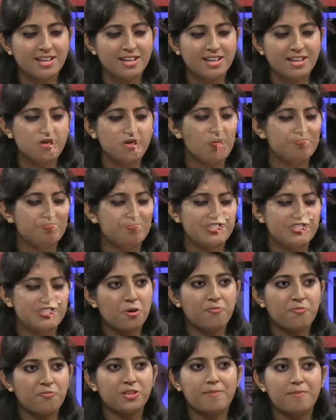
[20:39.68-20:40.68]
Let's
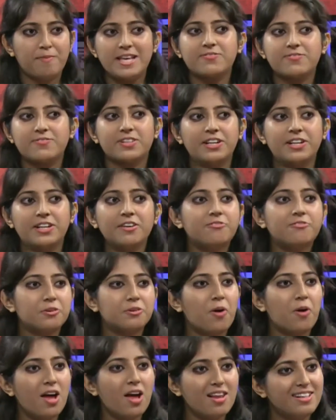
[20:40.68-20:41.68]
hope for the best for Indian
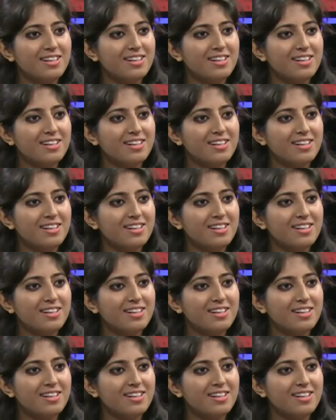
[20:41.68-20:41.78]
football.